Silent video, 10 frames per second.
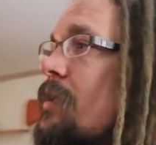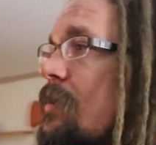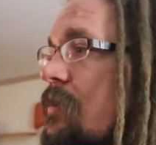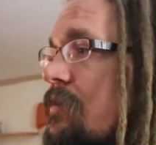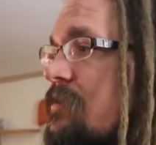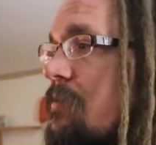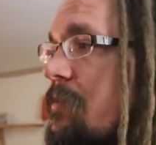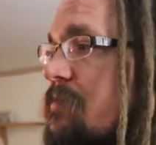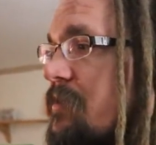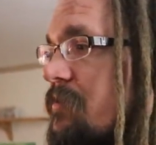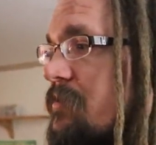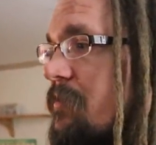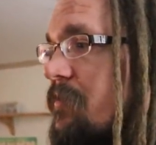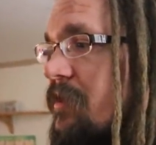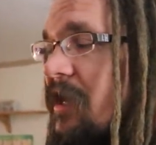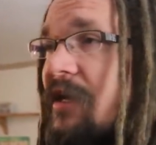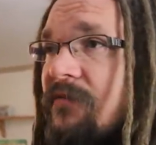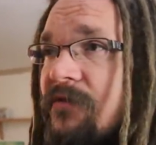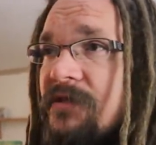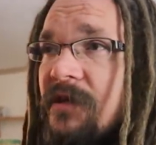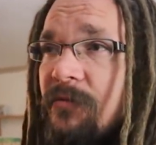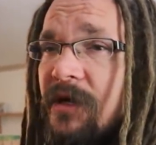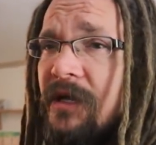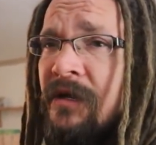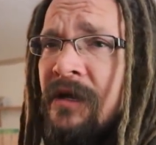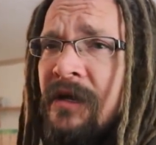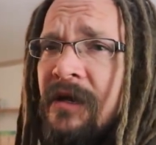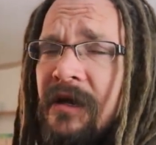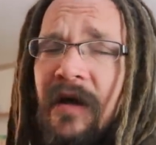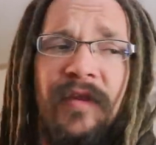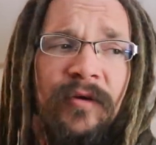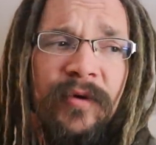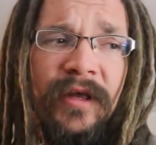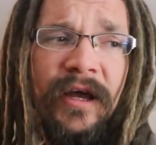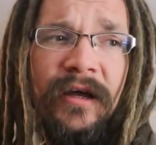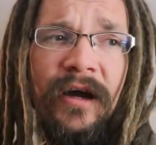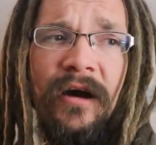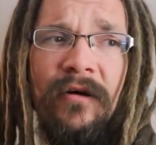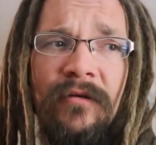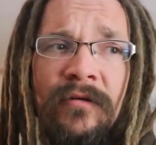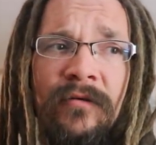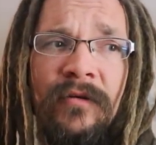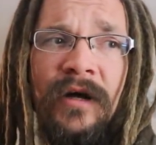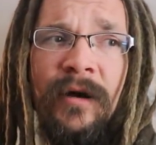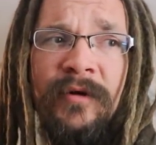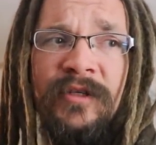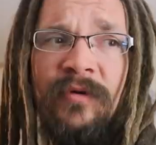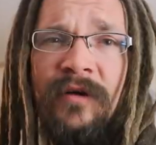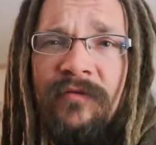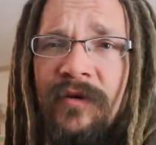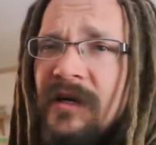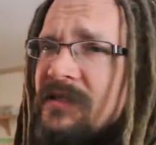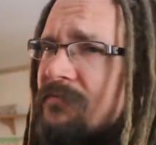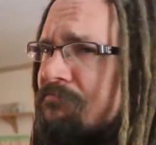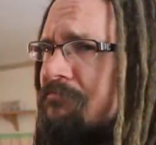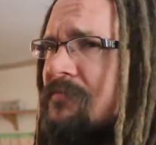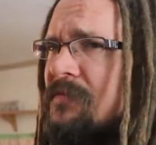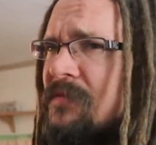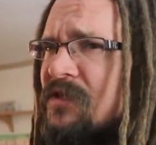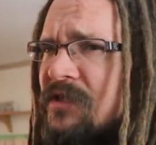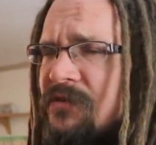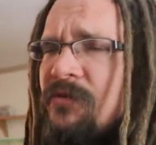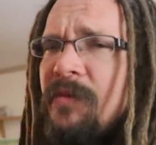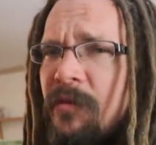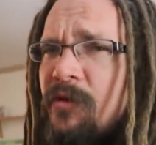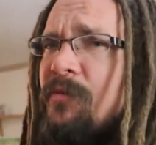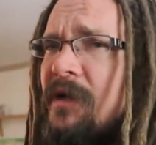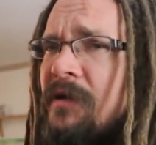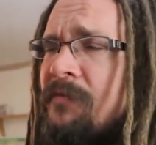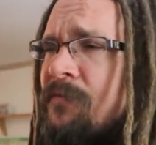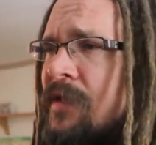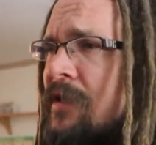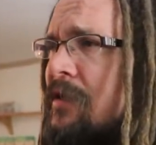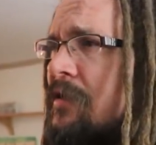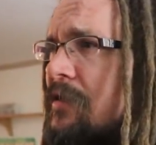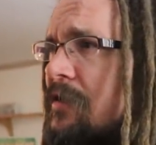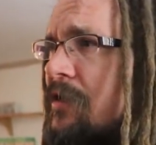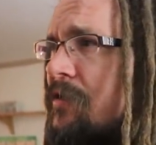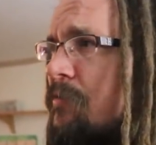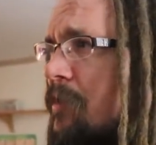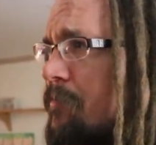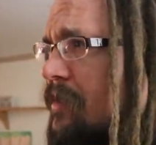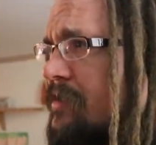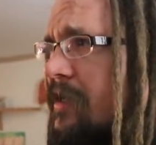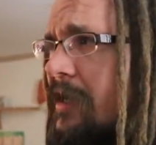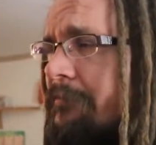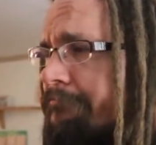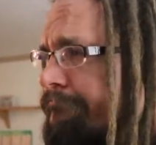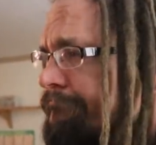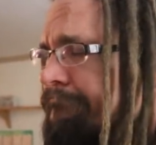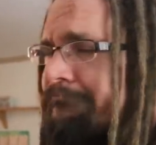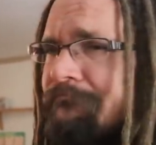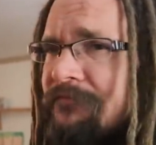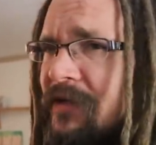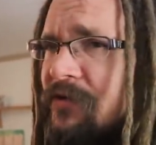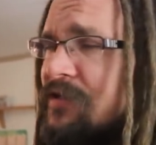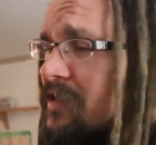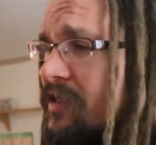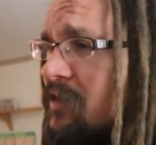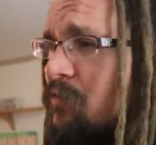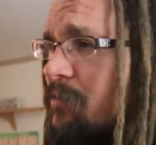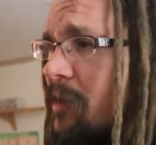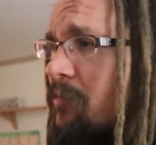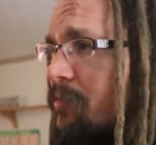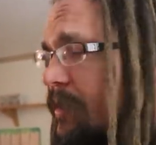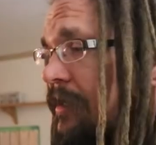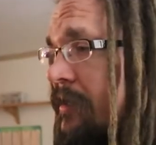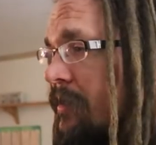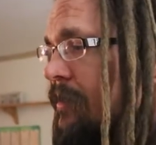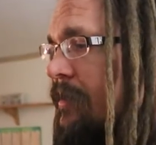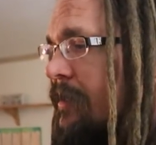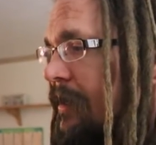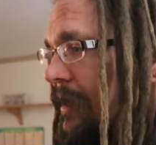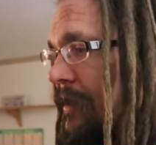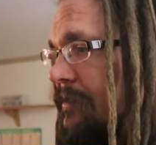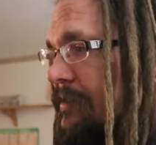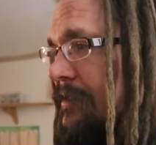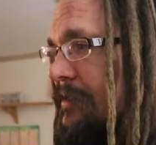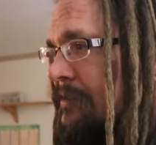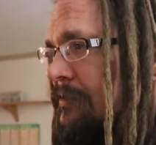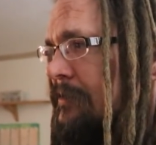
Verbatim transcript: You know, sometimes I'll do something kind for somebody and they'll be like, oh, well, how much you want for it? I said, just remember me. You know, there might be a time they're just going to need to remember me and uh,